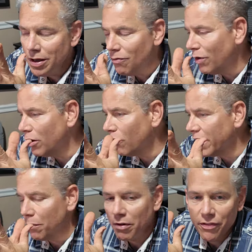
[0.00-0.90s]
We don't get
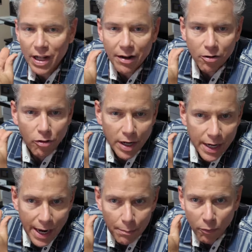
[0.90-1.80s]
them to fill out a credit
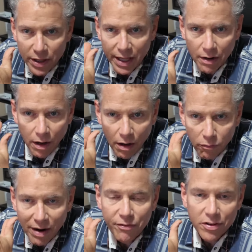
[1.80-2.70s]
app. We get
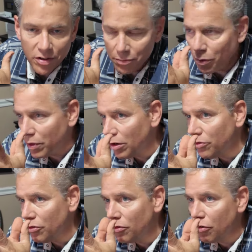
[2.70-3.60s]
references, but we don't
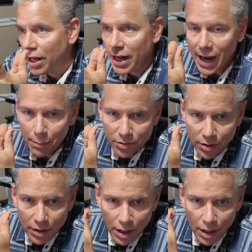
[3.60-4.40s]
do credit apps.